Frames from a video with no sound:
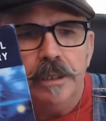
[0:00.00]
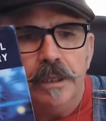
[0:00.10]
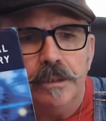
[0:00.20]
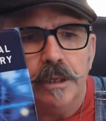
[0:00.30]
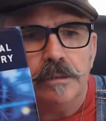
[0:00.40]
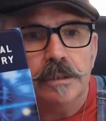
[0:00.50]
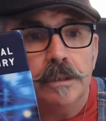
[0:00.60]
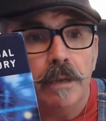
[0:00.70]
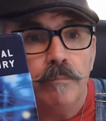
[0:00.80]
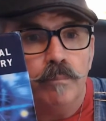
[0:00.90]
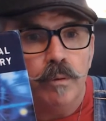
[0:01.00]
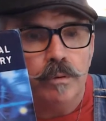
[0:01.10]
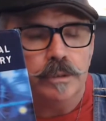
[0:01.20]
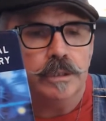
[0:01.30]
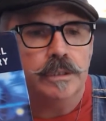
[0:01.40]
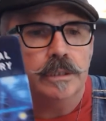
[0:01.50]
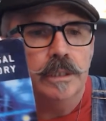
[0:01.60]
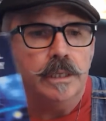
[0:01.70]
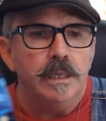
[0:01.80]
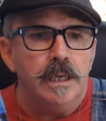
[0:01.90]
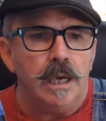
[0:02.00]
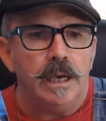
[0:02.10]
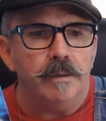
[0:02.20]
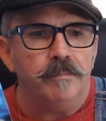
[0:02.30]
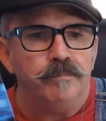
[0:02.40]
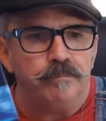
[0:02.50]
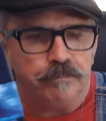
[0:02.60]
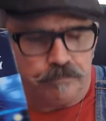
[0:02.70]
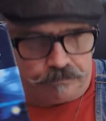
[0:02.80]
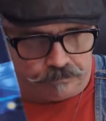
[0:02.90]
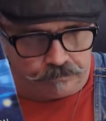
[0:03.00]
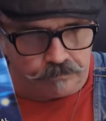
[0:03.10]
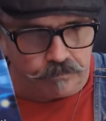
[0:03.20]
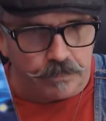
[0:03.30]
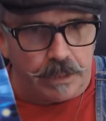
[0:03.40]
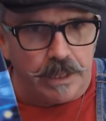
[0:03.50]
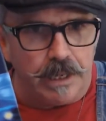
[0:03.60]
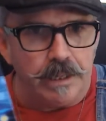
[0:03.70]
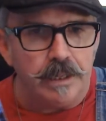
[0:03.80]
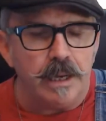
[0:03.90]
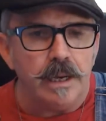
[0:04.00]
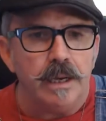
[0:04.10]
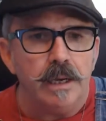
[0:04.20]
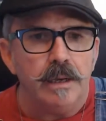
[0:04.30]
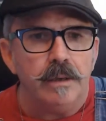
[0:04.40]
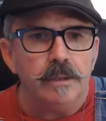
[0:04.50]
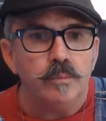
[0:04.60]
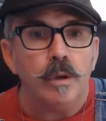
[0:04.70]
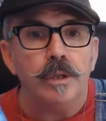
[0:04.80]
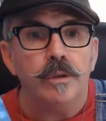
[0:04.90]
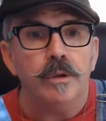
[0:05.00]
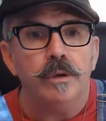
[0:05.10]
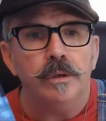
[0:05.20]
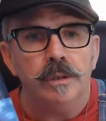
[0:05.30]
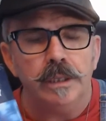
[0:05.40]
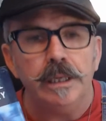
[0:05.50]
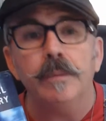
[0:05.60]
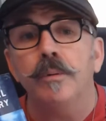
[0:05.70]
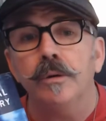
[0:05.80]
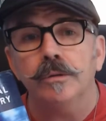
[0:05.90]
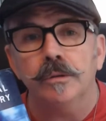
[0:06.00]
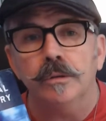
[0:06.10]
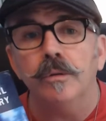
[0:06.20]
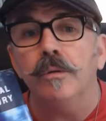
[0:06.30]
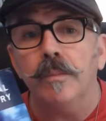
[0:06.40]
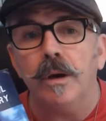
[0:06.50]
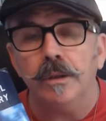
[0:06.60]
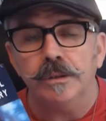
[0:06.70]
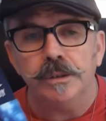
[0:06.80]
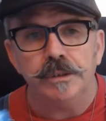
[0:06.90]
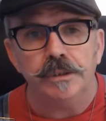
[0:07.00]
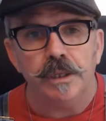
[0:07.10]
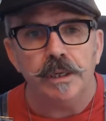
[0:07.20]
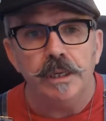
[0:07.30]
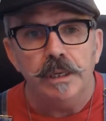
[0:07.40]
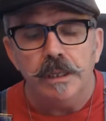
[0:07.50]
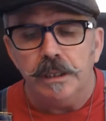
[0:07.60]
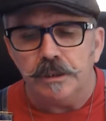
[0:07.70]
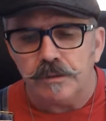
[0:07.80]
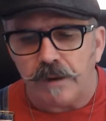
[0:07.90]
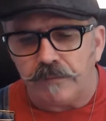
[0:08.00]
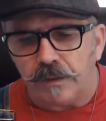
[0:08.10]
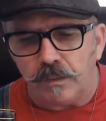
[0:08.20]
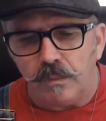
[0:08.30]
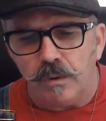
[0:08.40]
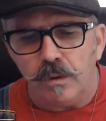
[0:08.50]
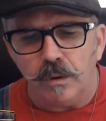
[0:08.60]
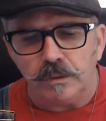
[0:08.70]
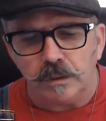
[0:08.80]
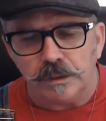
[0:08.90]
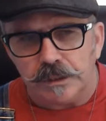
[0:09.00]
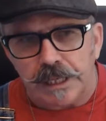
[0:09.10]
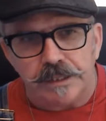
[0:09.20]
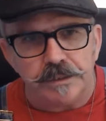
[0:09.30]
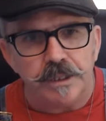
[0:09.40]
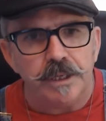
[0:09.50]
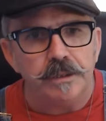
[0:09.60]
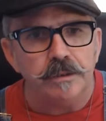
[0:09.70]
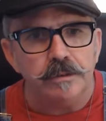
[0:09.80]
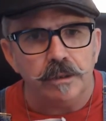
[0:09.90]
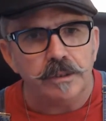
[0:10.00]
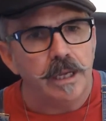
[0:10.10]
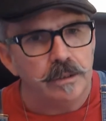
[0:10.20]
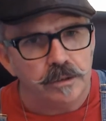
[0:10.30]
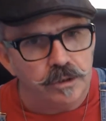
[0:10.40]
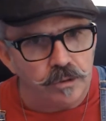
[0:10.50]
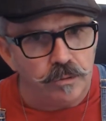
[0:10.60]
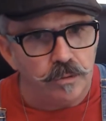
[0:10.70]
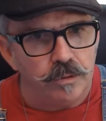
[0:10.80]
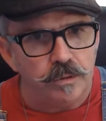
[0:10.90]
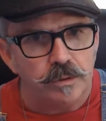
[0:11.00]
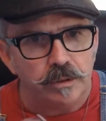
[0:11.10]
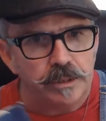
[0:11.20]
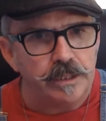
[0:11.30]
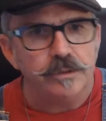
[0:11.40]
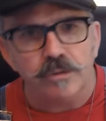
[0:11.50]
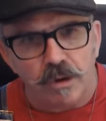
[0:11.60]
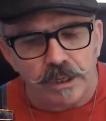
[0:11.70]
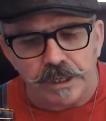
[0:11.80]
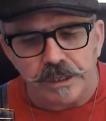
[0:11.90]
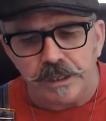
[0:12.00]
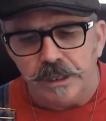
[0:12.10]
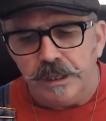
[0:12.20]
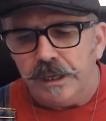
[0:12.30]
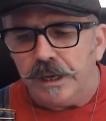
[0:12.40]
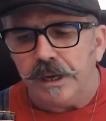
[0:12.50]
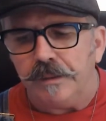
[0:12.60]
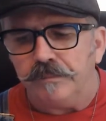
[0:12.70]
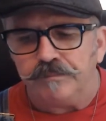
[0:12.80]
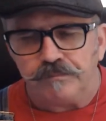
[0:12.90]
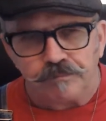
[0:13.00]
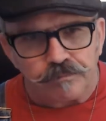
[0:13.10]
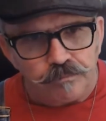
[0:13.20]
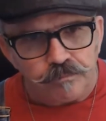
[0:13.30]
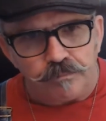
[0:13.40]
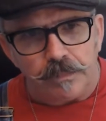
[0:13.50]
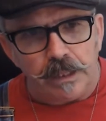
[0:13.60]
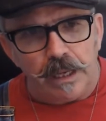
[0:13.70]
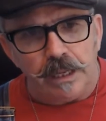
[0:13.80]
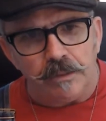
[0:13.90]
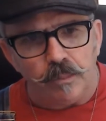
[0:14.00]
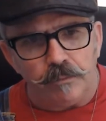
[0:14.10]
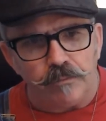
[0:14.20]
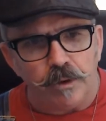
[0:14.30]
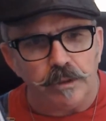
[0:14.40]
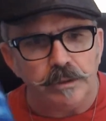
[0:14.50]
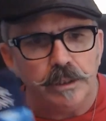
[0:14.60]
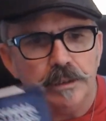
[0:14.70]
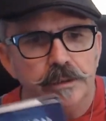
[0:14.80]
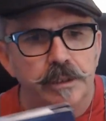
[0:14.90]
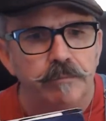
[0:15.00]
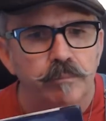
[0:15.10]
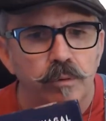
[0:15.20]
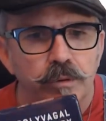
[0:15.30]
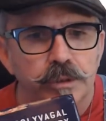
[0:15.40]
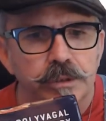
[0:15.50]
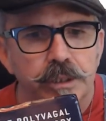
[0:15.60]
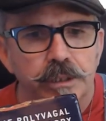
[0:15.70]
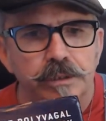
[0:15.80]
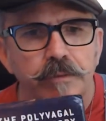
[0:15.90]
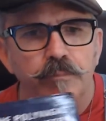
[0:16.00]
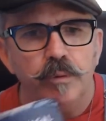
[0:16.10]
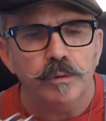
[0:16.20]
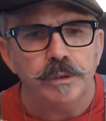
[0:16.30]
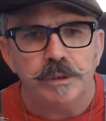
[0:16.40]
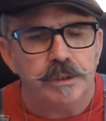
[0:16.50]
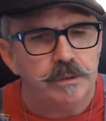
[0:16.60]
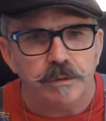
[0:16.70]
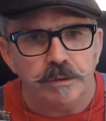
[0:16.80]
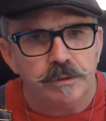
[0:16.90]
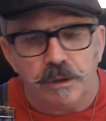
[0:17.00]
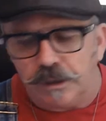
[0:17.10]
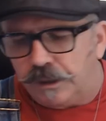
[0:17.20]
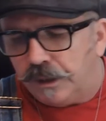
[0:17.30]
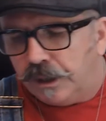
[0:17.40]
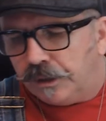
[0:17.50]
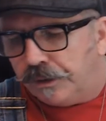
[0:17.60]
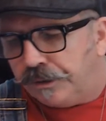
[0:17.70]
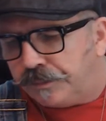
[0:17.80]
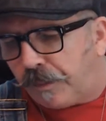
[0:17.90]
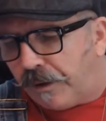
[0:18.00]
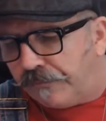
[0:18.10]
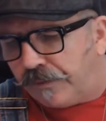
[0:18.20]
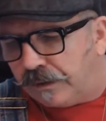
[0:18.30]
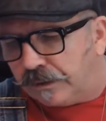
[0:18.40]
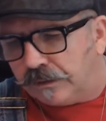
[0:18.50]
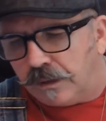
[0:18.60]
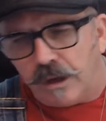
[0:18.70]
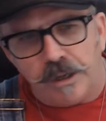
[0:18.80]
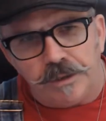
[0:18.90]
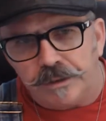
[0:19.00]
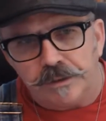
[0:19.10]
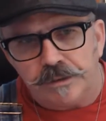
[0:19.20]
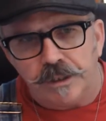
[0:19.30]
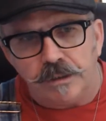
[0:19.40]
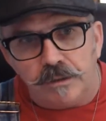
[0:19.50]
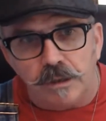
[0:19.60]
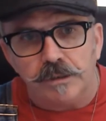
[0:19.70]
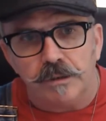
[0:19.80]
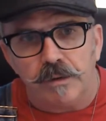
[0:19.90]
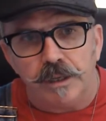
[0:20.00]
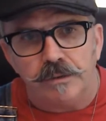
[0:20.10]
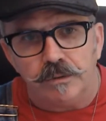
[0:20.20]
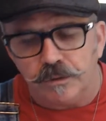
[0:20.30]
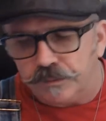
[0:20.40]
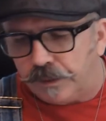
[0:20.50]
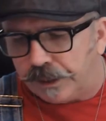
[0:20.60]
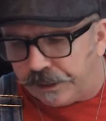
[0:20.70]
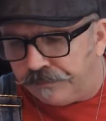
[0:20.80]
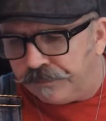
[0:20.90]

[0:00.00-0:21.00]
Dr. Stephen Porges, as one of the interpersonal neurobiologists that is traveling the world, Dr. Dan Siegel, Dr. Alan Shaw, Dr. Ed Tronick, and we've got Stephen Porges. Now, Stephen Porges has got a huge profile online. You can see lots of great talks by him.